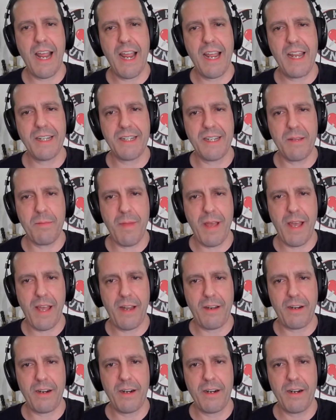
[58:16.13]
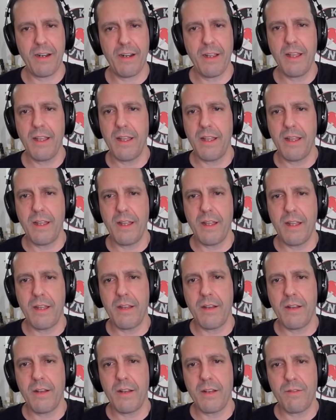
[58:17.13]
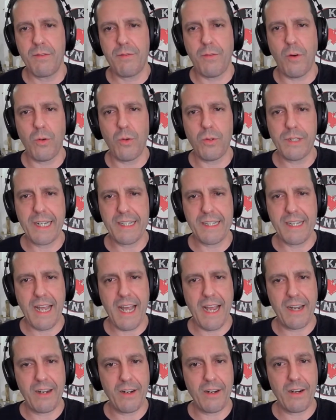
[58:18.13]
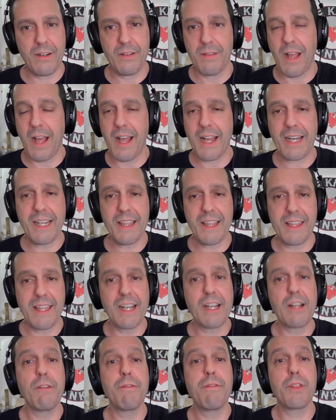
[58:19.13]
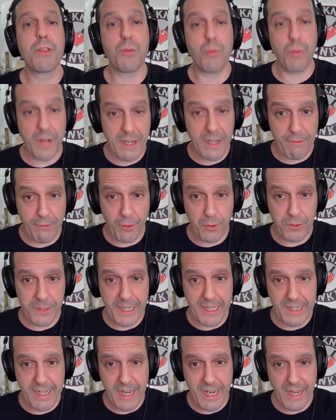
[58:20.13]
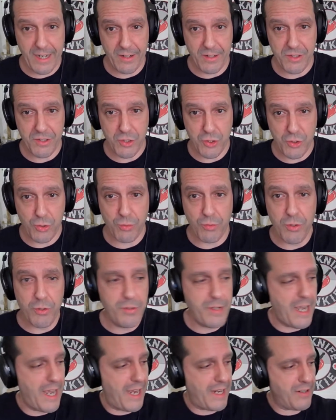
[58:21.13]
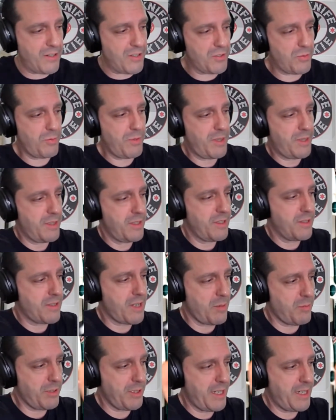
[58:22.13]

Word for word: antimatter. Folding dagger. I can think of three folding daggers, true daggers with double